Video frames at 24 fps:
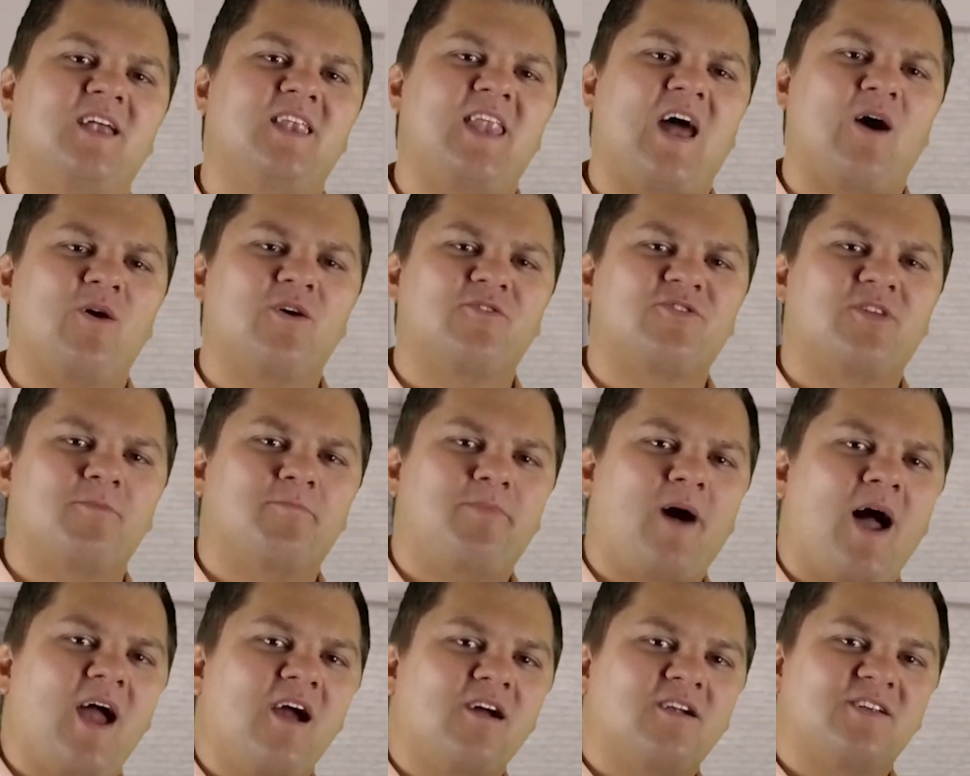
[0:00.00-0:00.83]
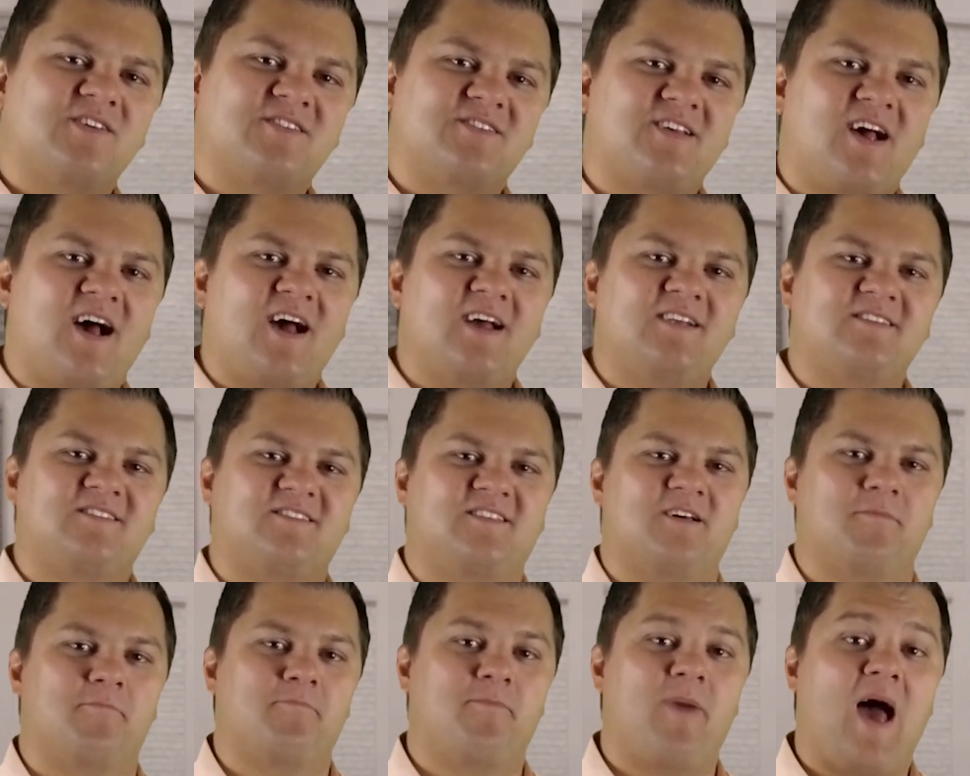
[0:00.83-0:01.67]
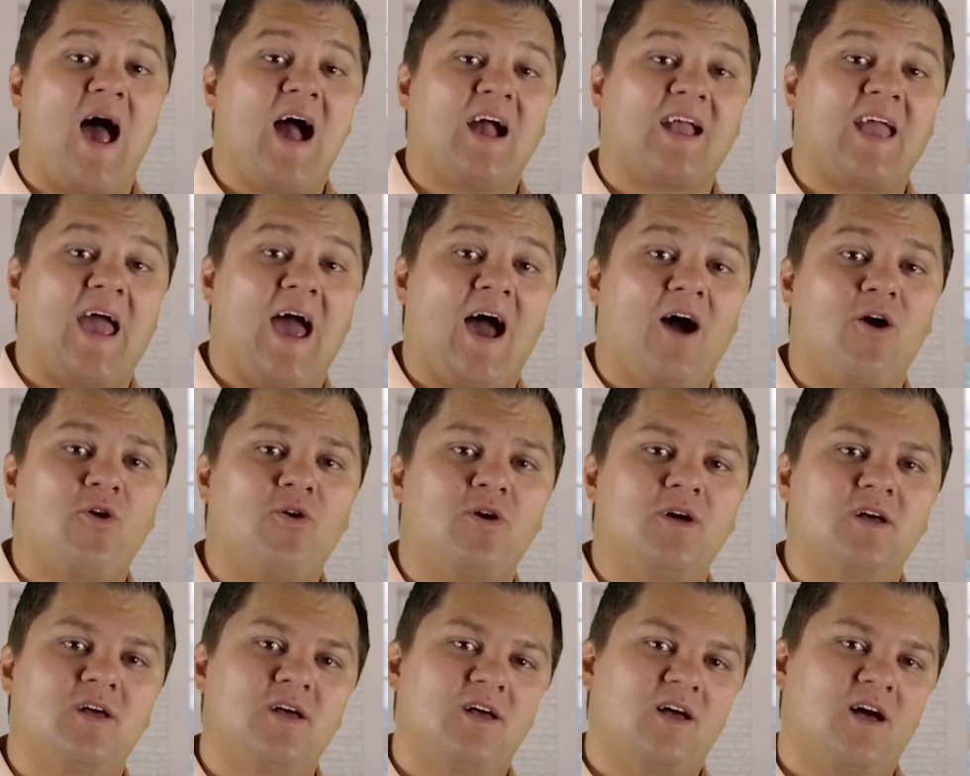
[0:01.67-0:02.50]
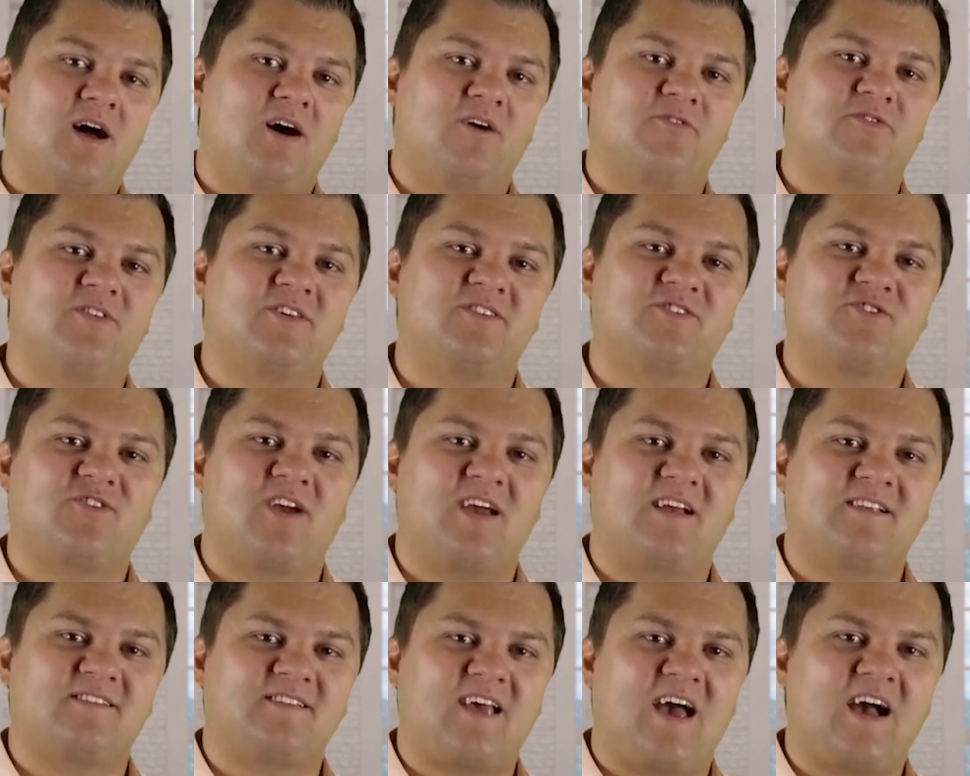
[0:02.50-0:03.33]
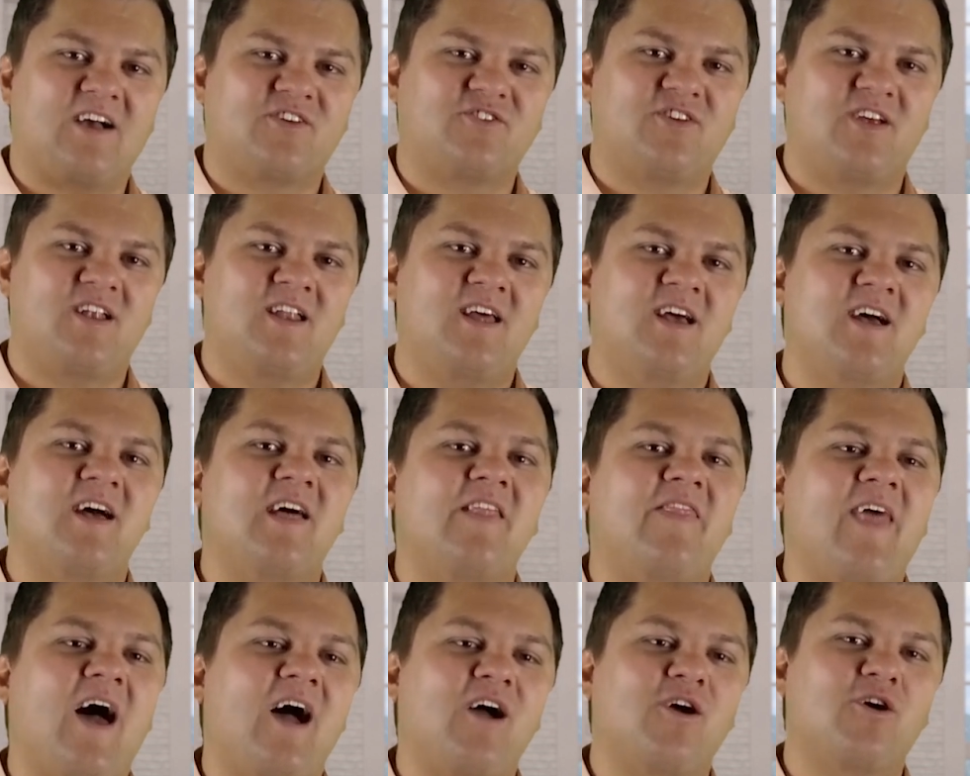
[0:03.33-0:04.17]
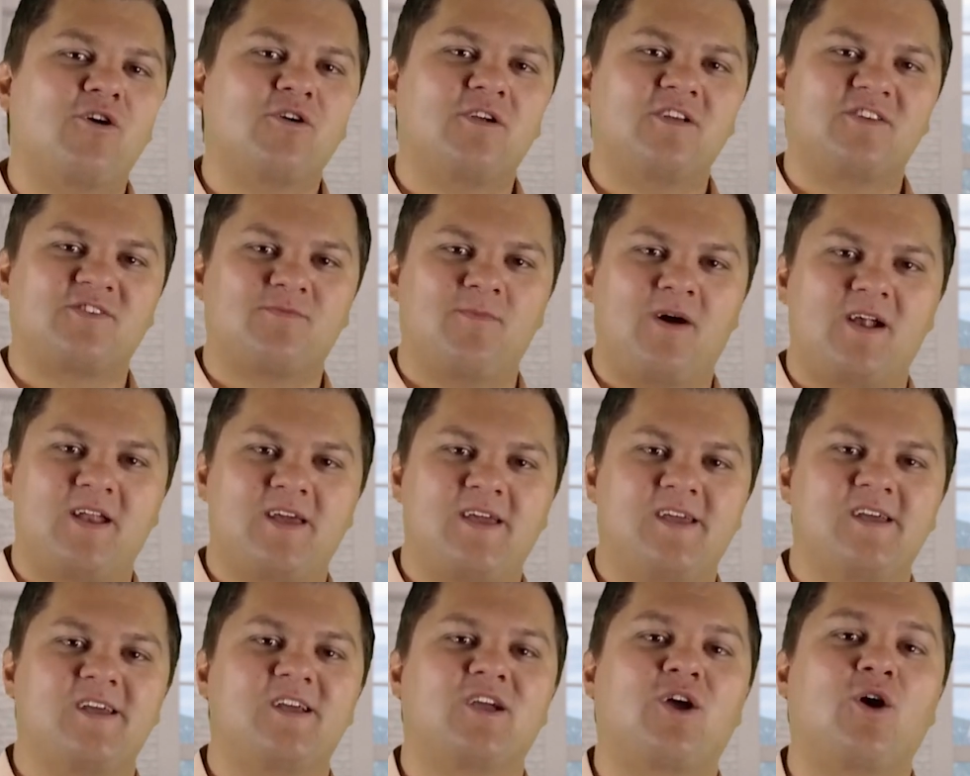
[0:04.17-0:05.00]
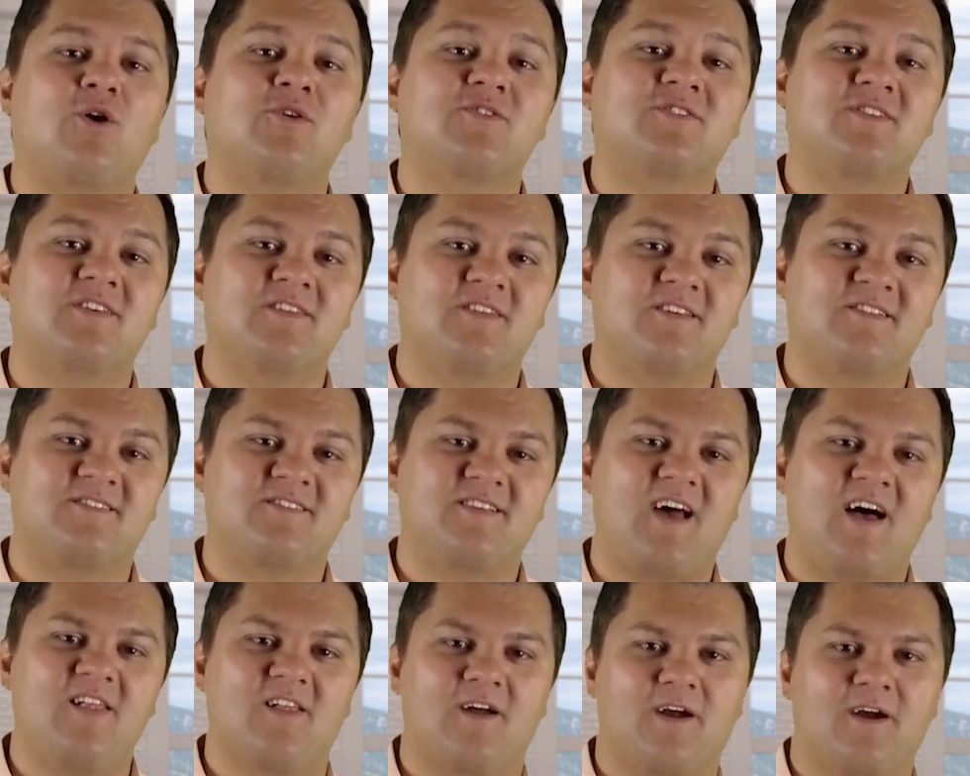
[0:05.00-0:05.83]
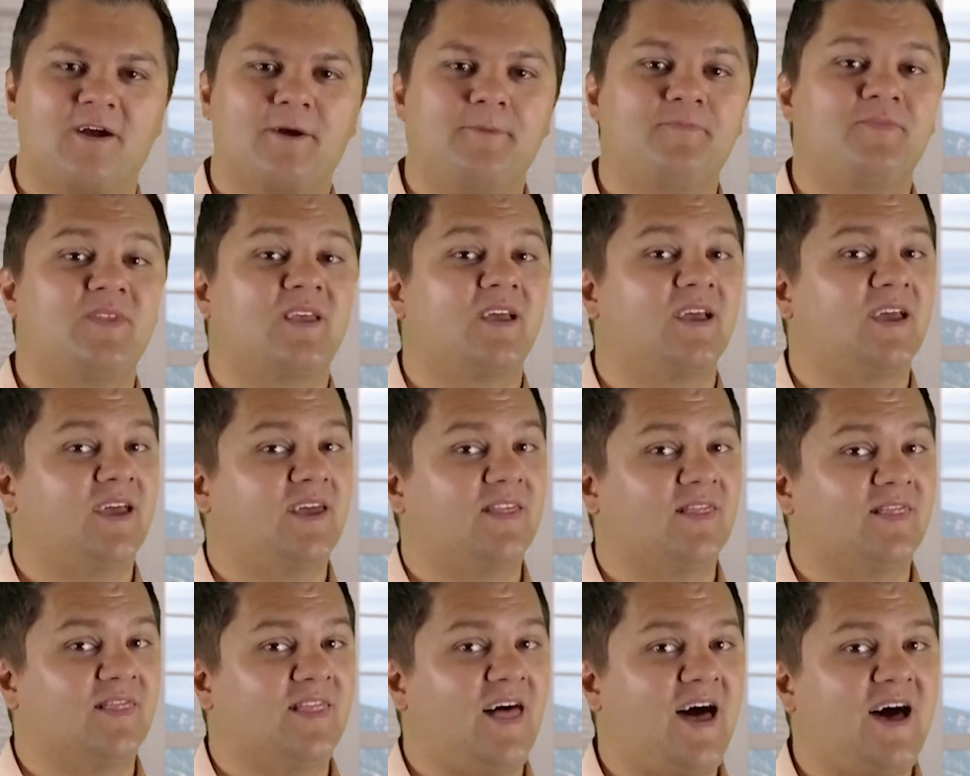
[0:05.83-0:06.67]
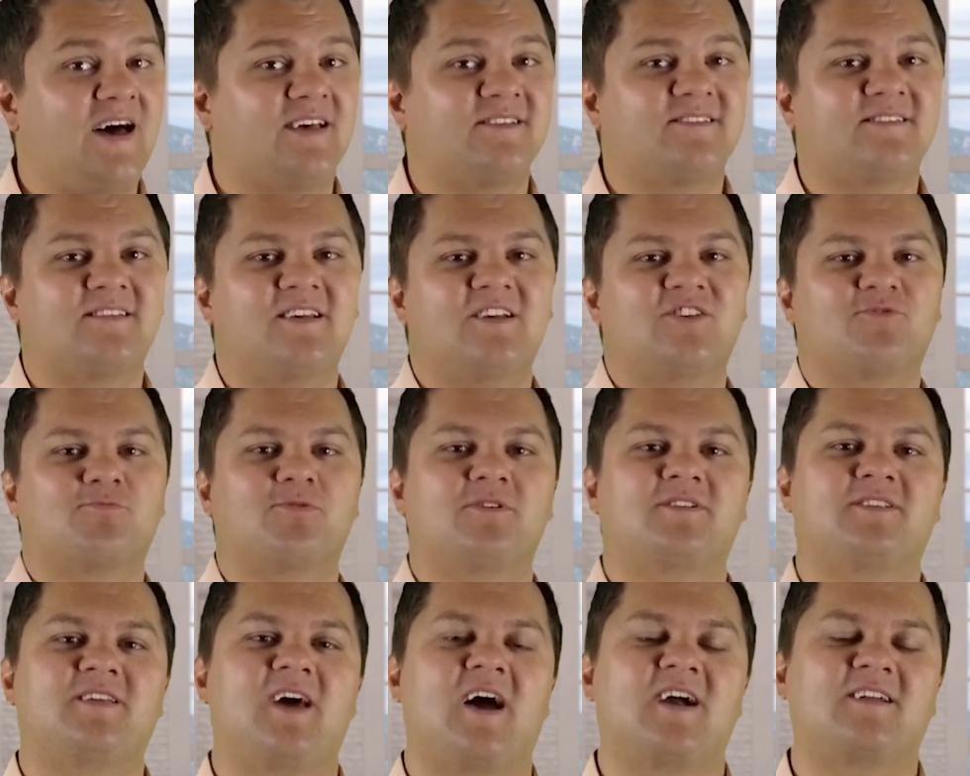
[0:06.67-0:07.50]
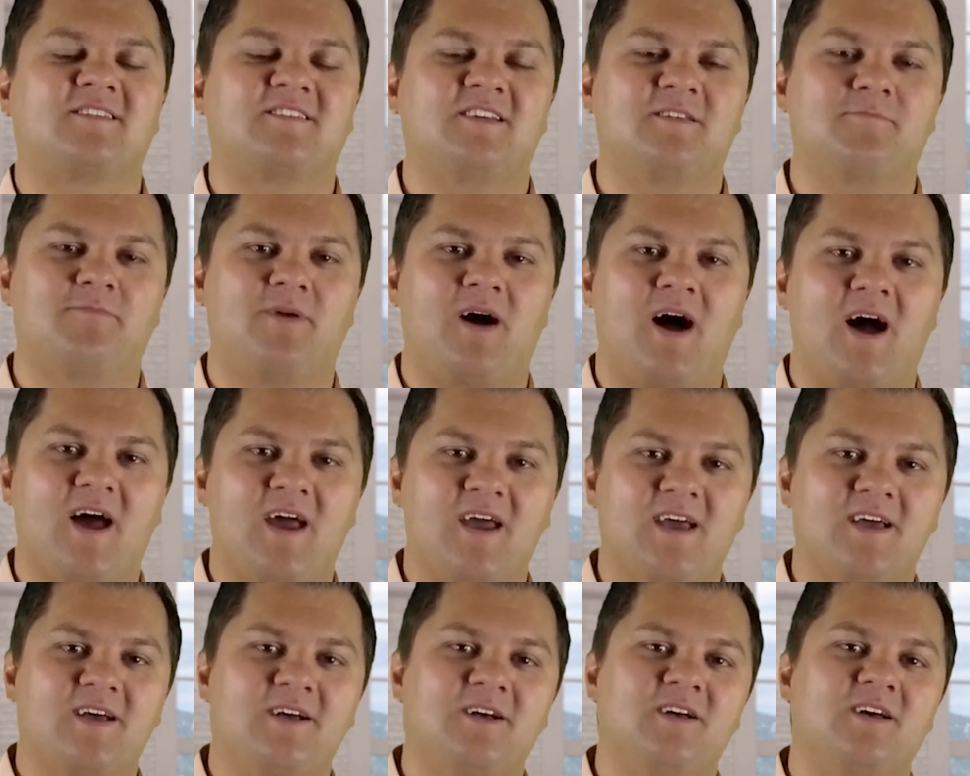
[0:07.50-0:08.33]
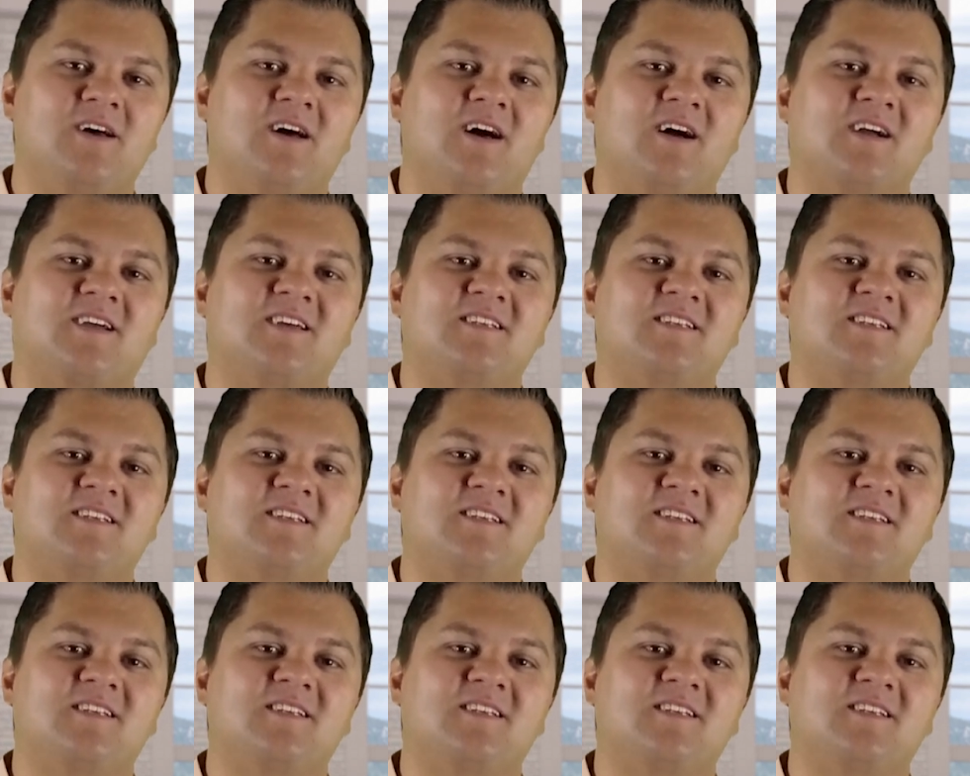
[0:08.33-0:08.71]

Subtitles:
Now, if the buyer decides to back out of this transaction, that earnest money goes to the seller, unless it's protected by a